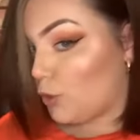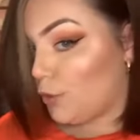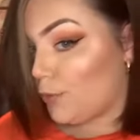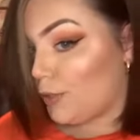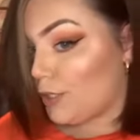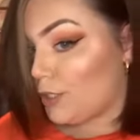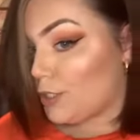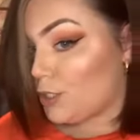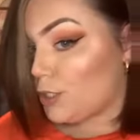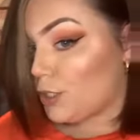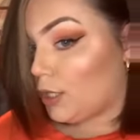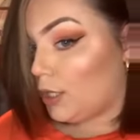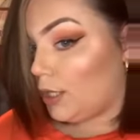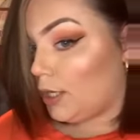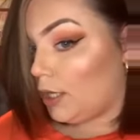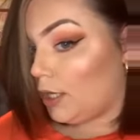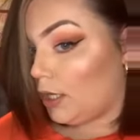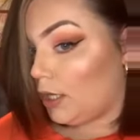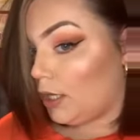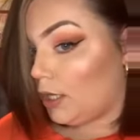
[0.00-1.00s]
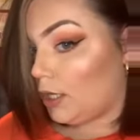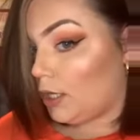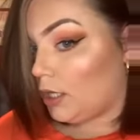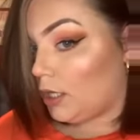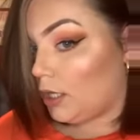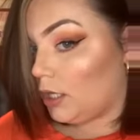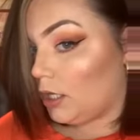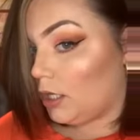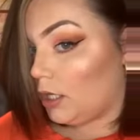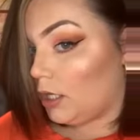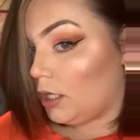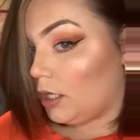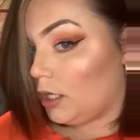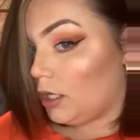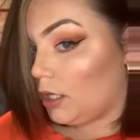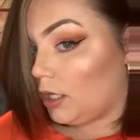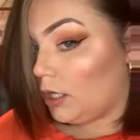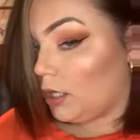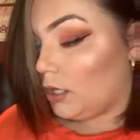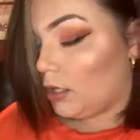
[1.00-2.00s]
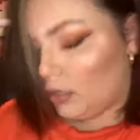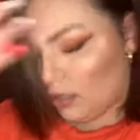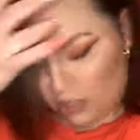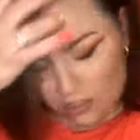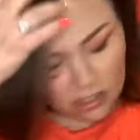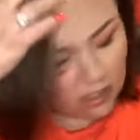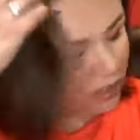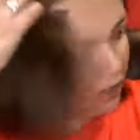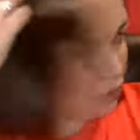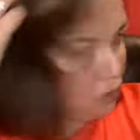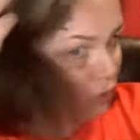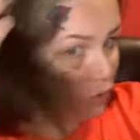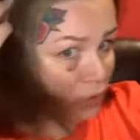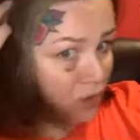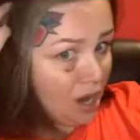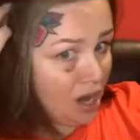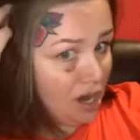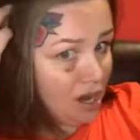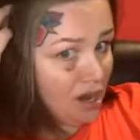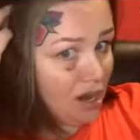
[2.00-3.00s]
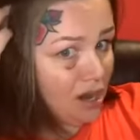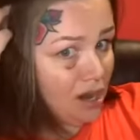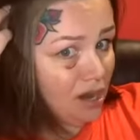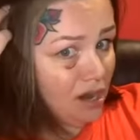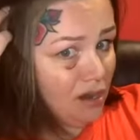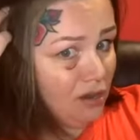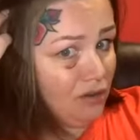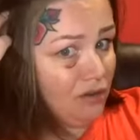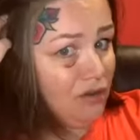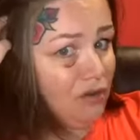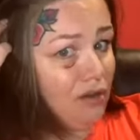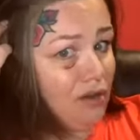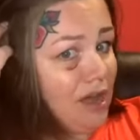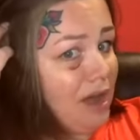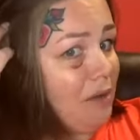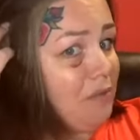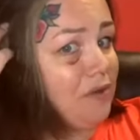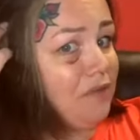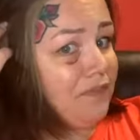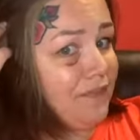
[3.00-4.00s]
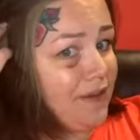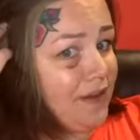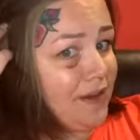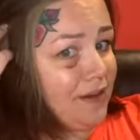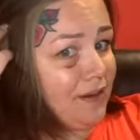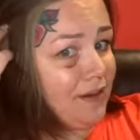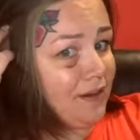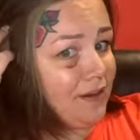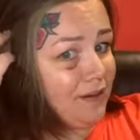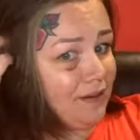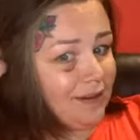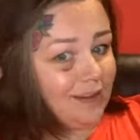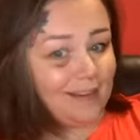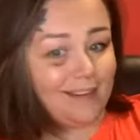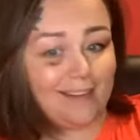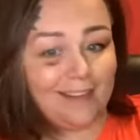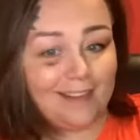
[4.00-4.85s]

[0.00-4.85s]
Who is she? Who her? Oh, I will fight her.